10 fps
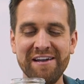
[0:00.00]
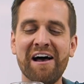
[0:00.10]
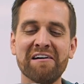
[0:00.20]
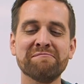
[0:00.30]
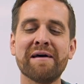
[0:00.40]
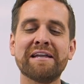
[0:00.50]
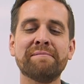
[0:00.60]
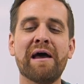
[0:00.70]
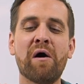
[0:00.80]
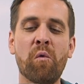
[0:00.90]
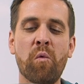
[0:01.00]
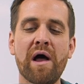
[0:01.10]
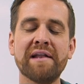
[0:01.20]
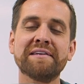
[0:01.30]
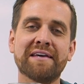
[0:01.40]
I've made about
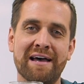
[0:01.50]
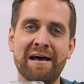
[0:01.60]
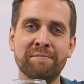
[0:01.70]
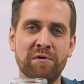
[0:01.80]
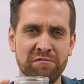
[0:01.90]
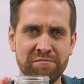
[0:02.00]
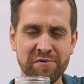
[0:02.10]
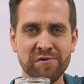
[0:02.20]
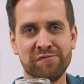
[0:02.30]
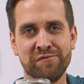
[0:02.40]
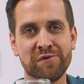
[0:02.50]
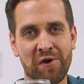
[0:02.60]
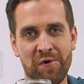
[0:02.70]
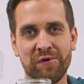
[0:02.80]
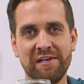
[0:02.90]
1 cup of beautiful
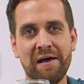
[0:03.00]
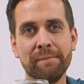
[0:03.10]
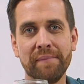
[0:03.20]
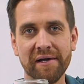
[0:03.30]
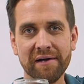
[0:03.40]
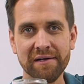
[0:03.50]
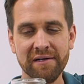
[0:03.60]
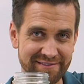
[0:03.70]
coconut butter.